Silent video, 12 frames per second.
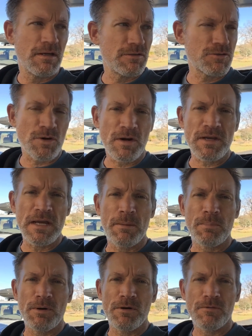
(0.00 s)
truck
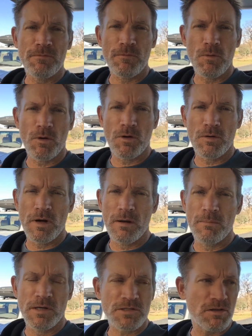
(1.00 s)
camper for
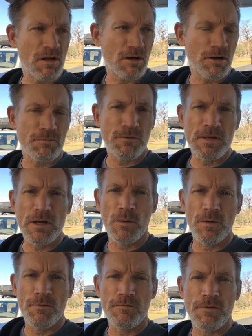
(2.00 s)
much longer, if we go
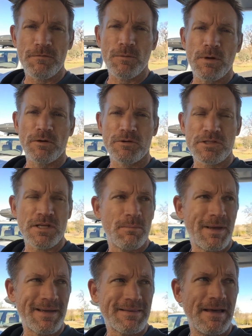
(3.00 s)
with a fifth wheel or something
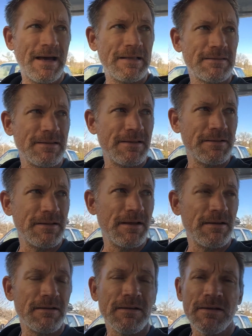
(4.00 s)
like that,
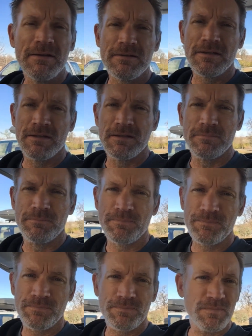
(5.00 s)
then
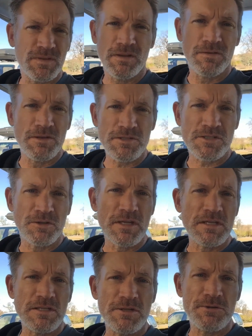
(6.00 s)
they'll still
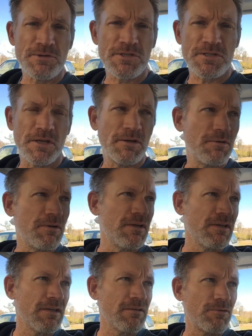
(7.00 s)
get used. So
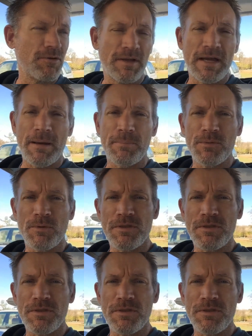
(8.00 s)
really happy with